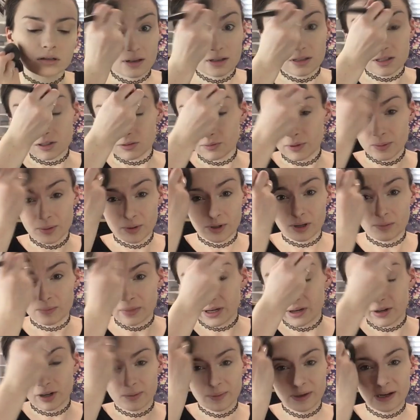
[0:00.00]
So we put on
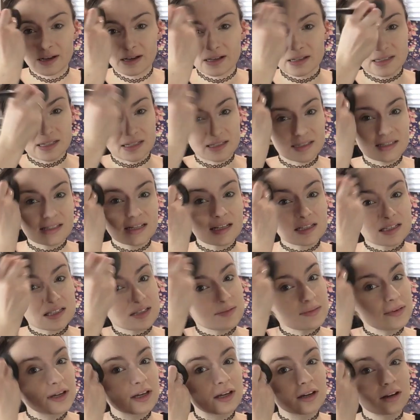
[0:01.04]
powder because it sets the
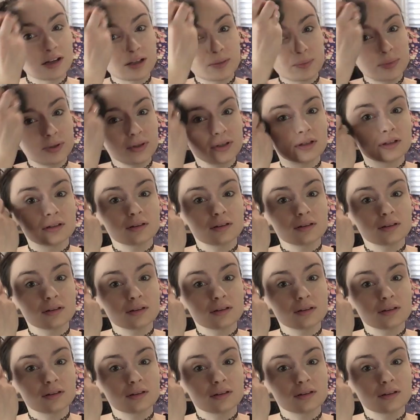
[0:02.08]
makeup,